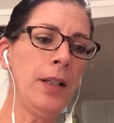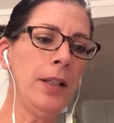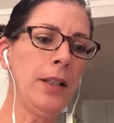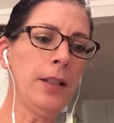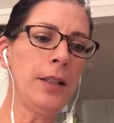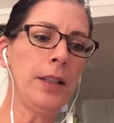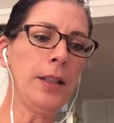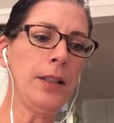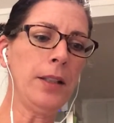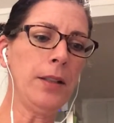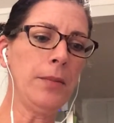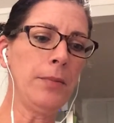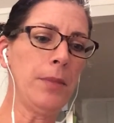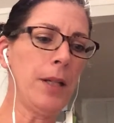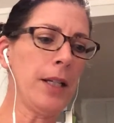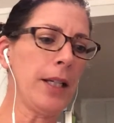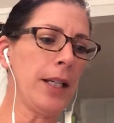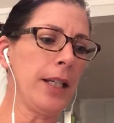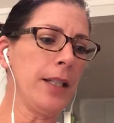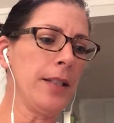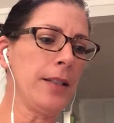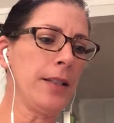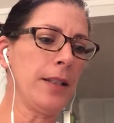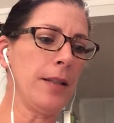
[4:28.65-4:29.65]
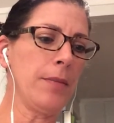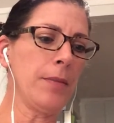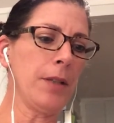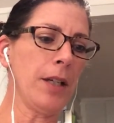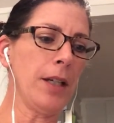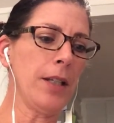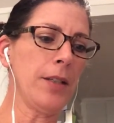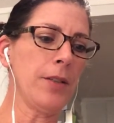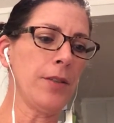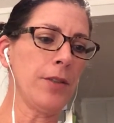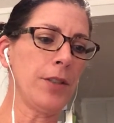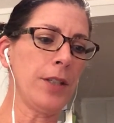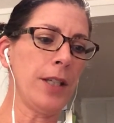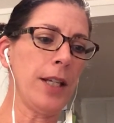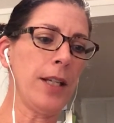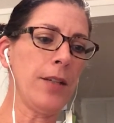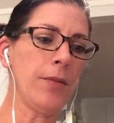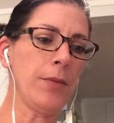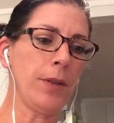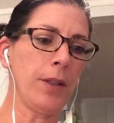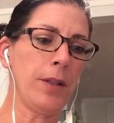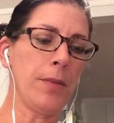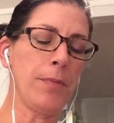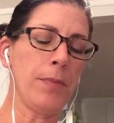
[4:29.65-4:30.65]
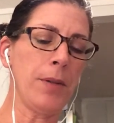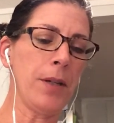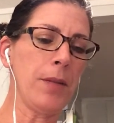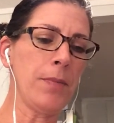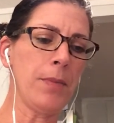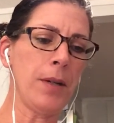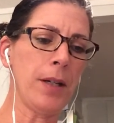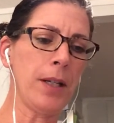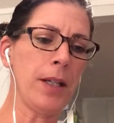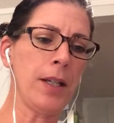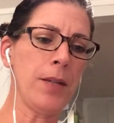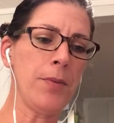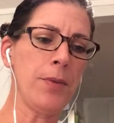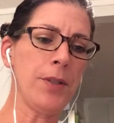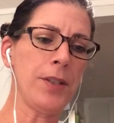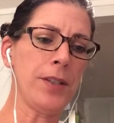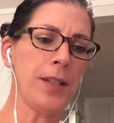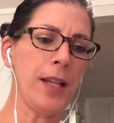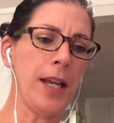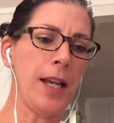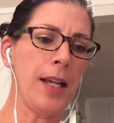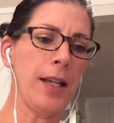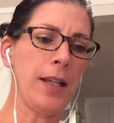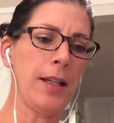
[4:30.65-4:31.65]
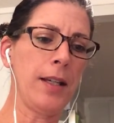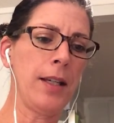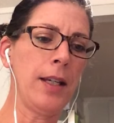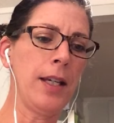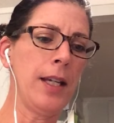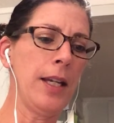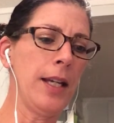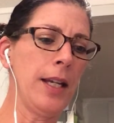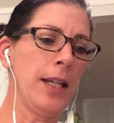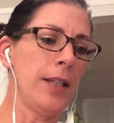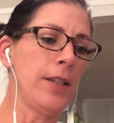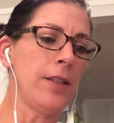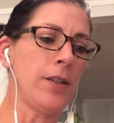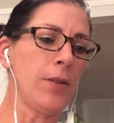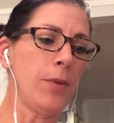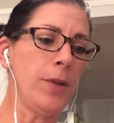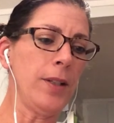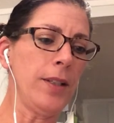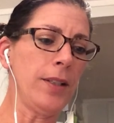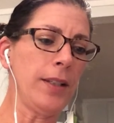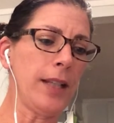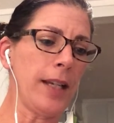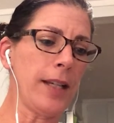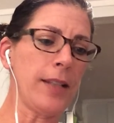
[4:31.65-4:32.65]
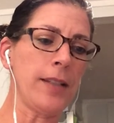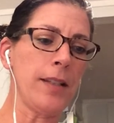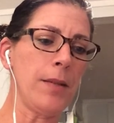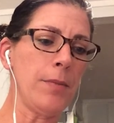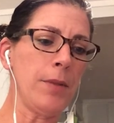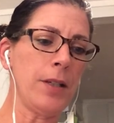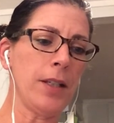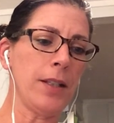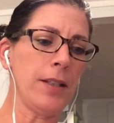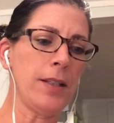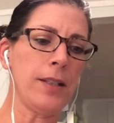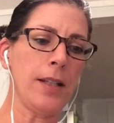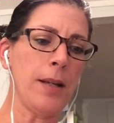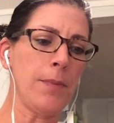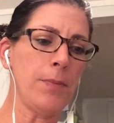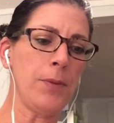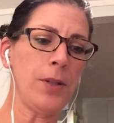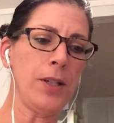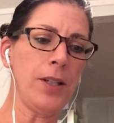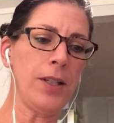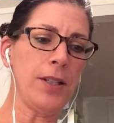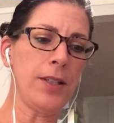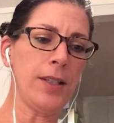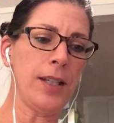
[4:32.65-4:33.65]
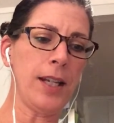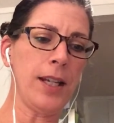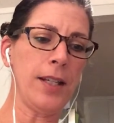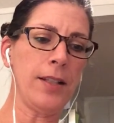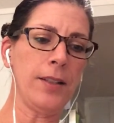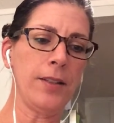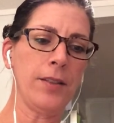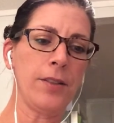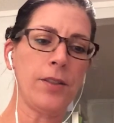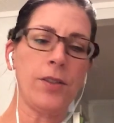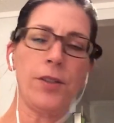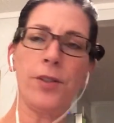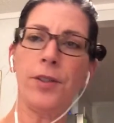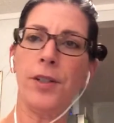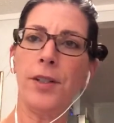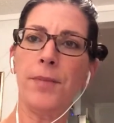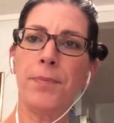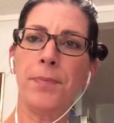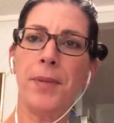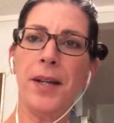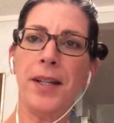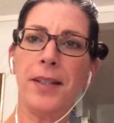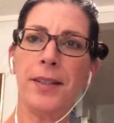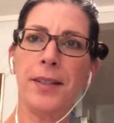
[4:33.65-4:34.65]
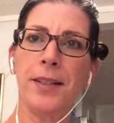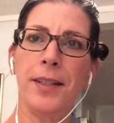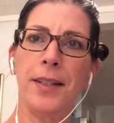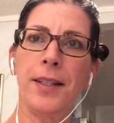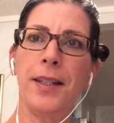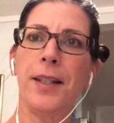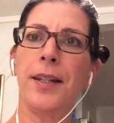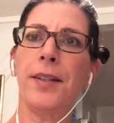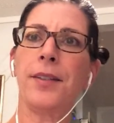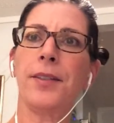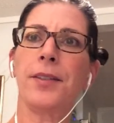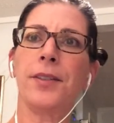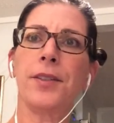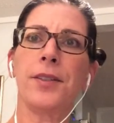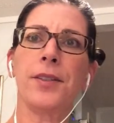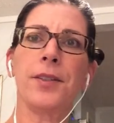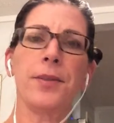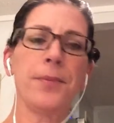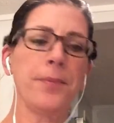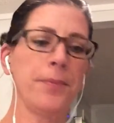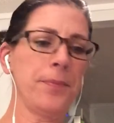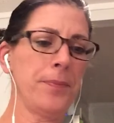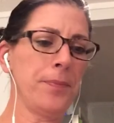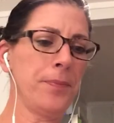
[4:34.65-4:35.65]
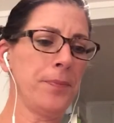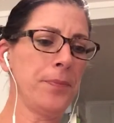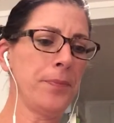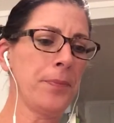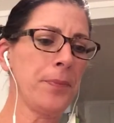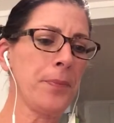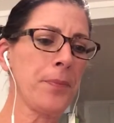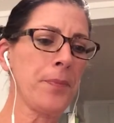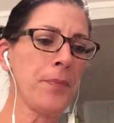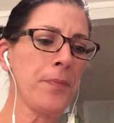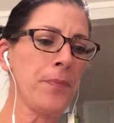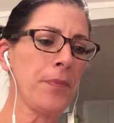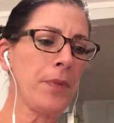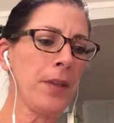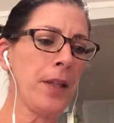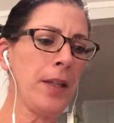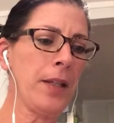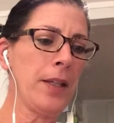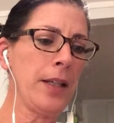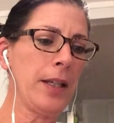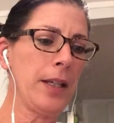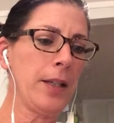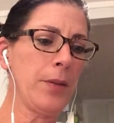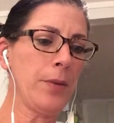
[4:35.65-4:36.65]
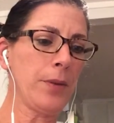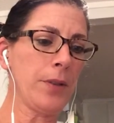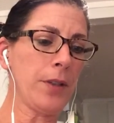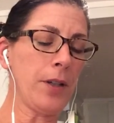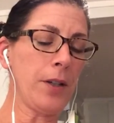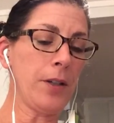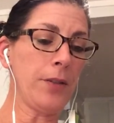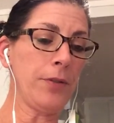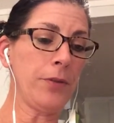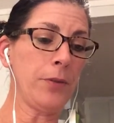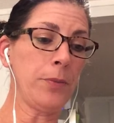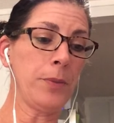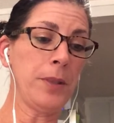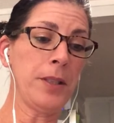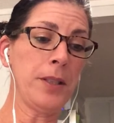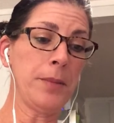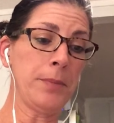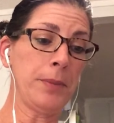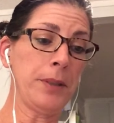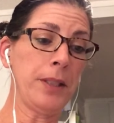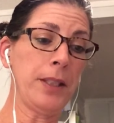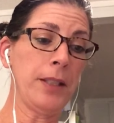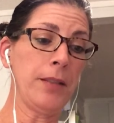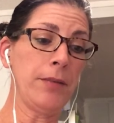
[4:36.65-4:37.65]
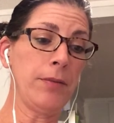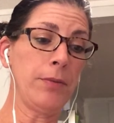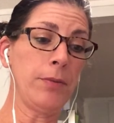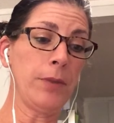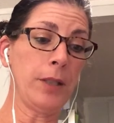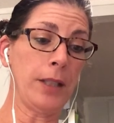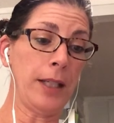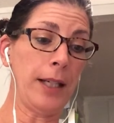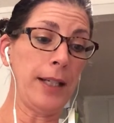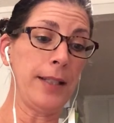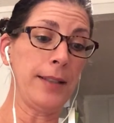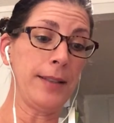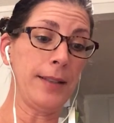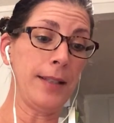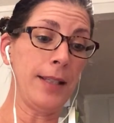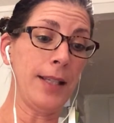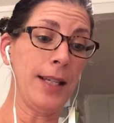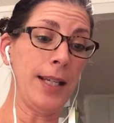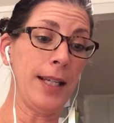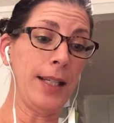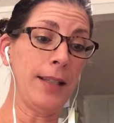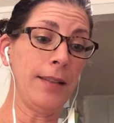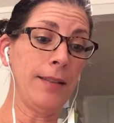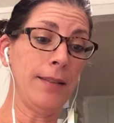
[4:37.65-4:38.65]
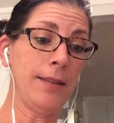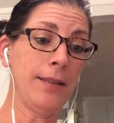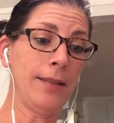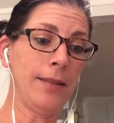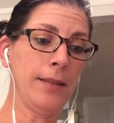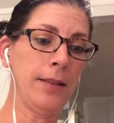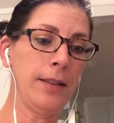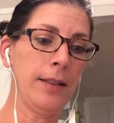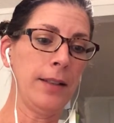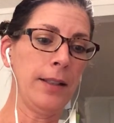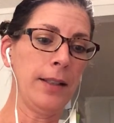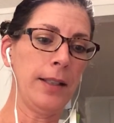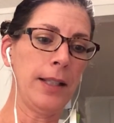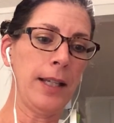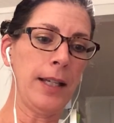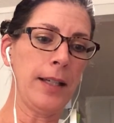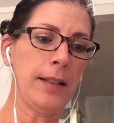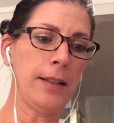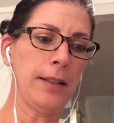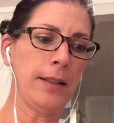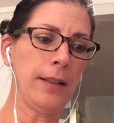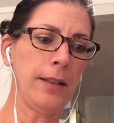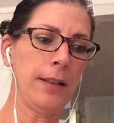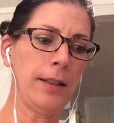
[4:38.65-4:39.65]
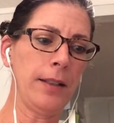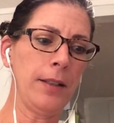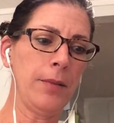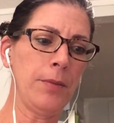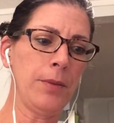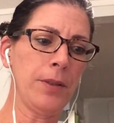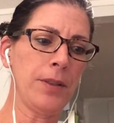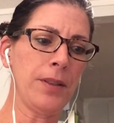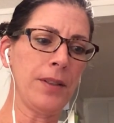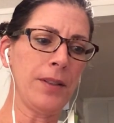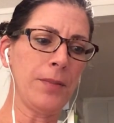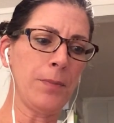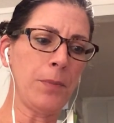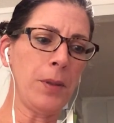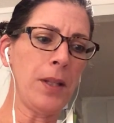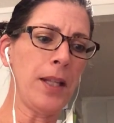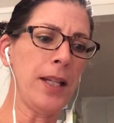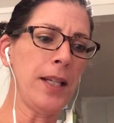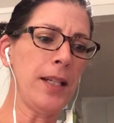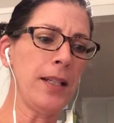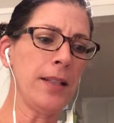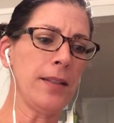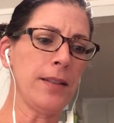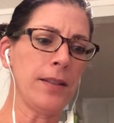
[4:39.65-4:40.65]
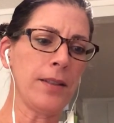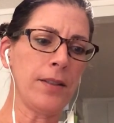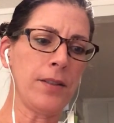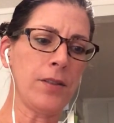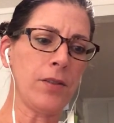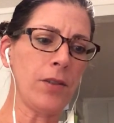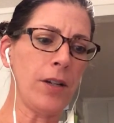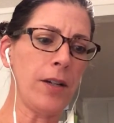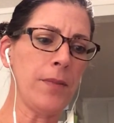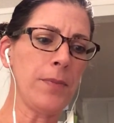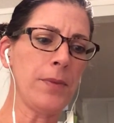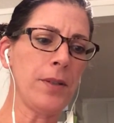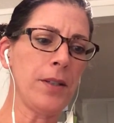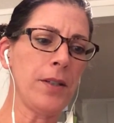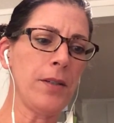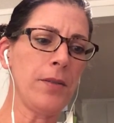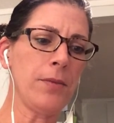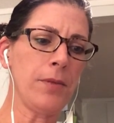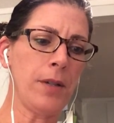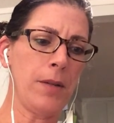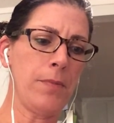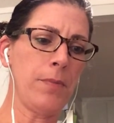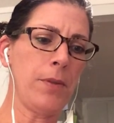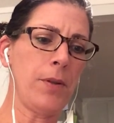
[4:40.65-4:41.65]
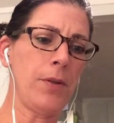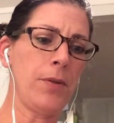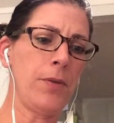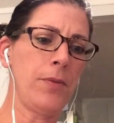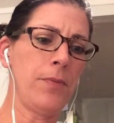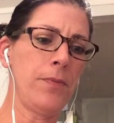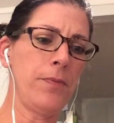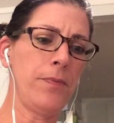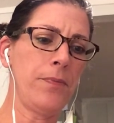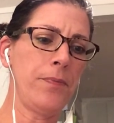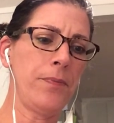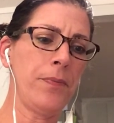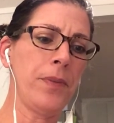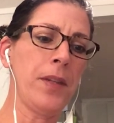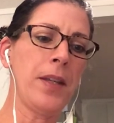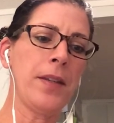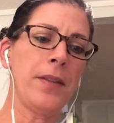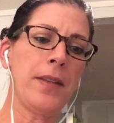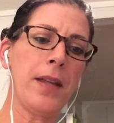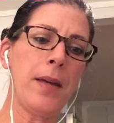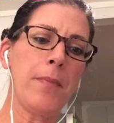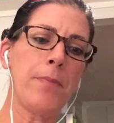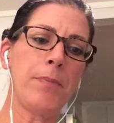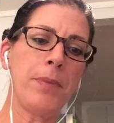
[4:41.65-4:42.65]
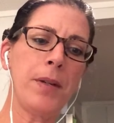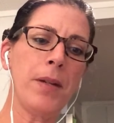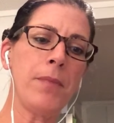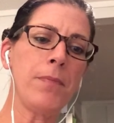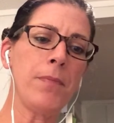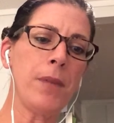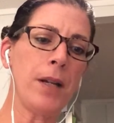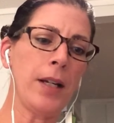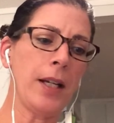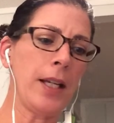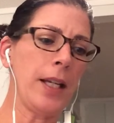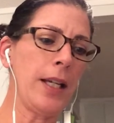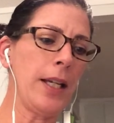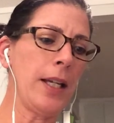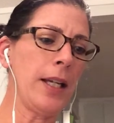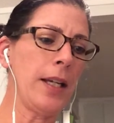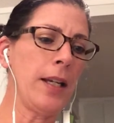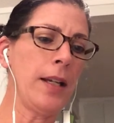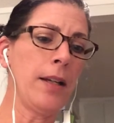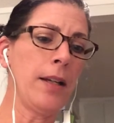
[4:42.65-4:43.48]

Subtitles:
The little monkey seemed to understand what the big monkey was saying. He squealed like someone had stepped on his tail and scurried back to the others. It was hard for me to believe what I had seen. Yet it was as plain as the stripes in a rainbow. That big monkey